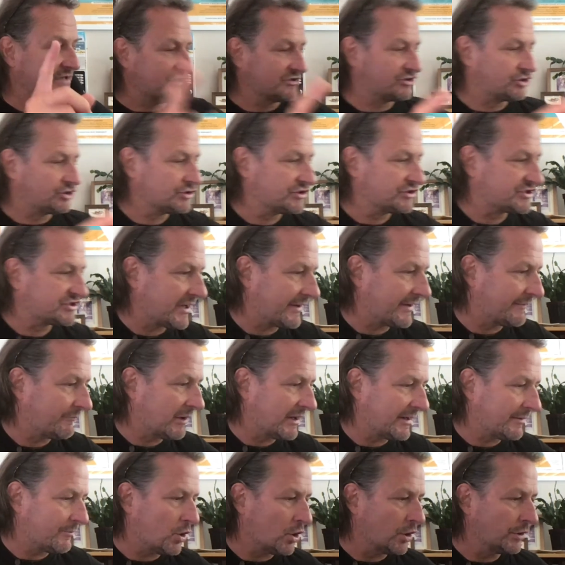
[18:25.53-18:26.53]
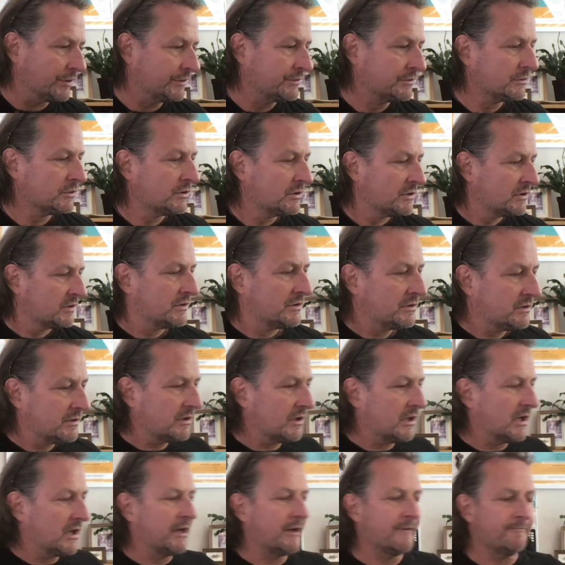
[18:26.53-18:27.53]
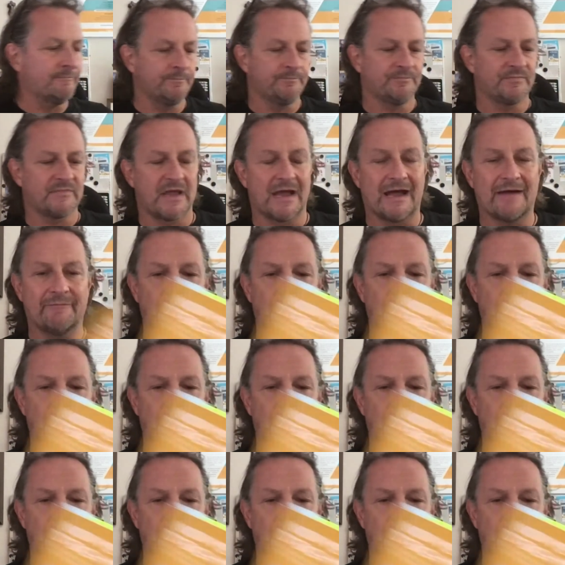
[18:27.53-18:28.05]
I should say while I'm on, I've